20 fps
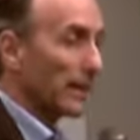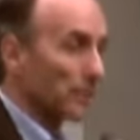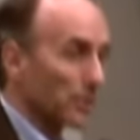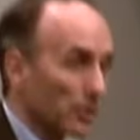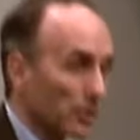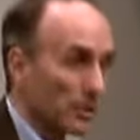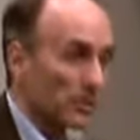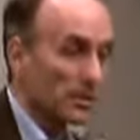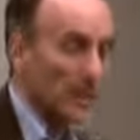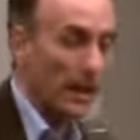and it
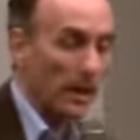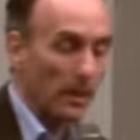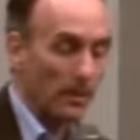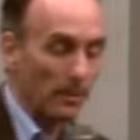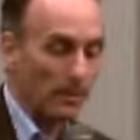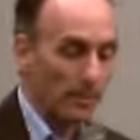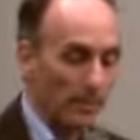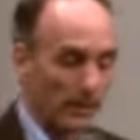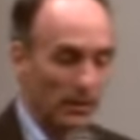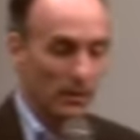turns
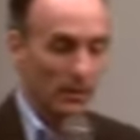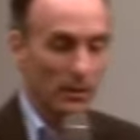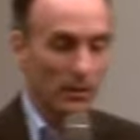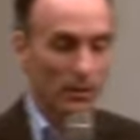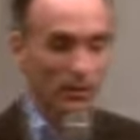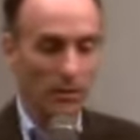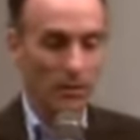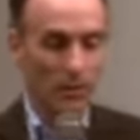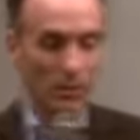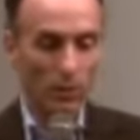out
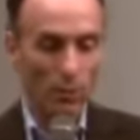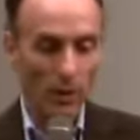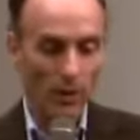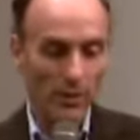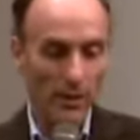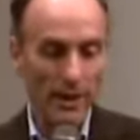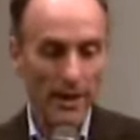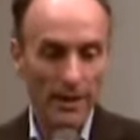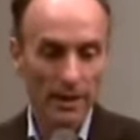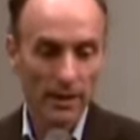
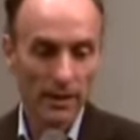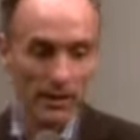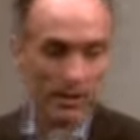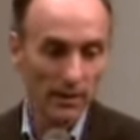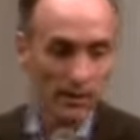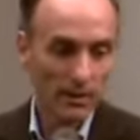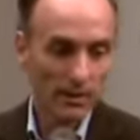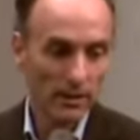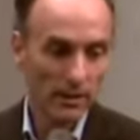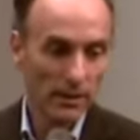when
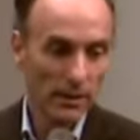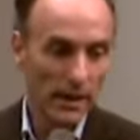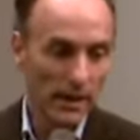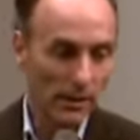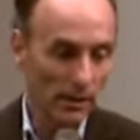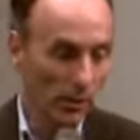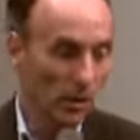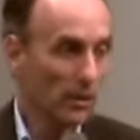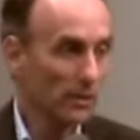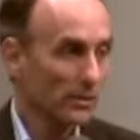they
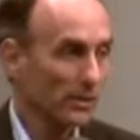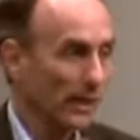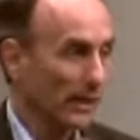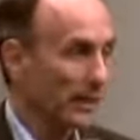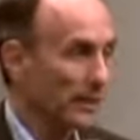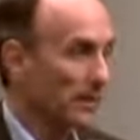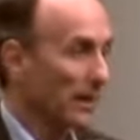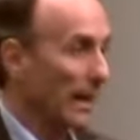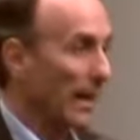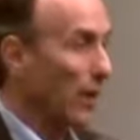looked
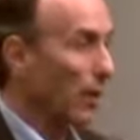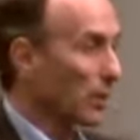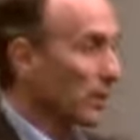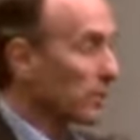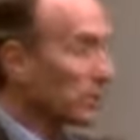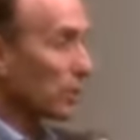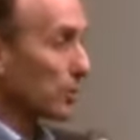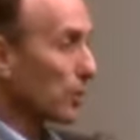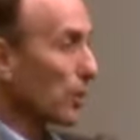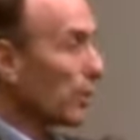at it, they
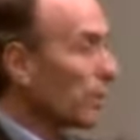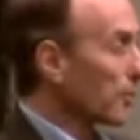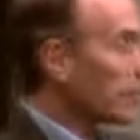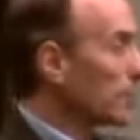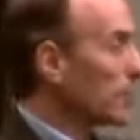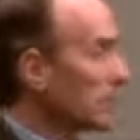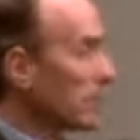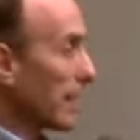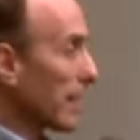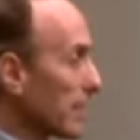ordered so
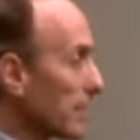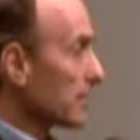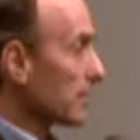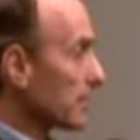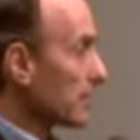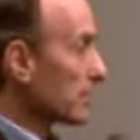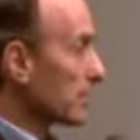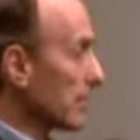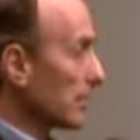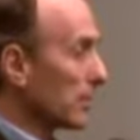few
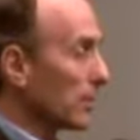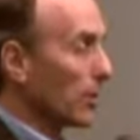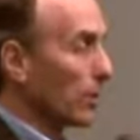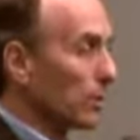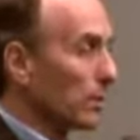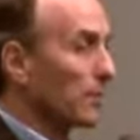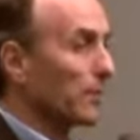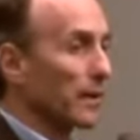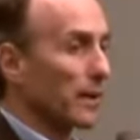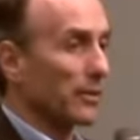tests that the
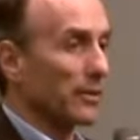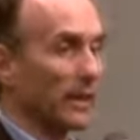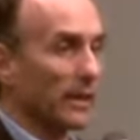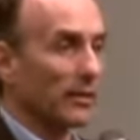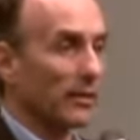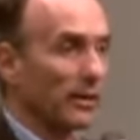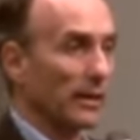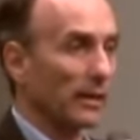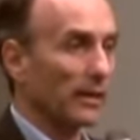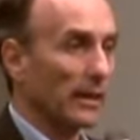only
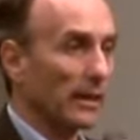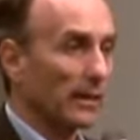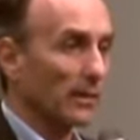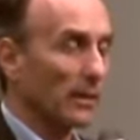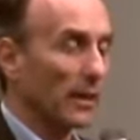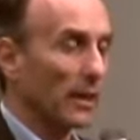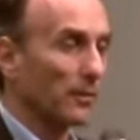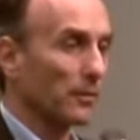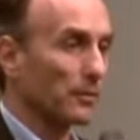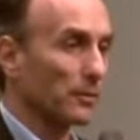veterinarian in
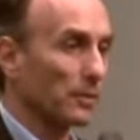the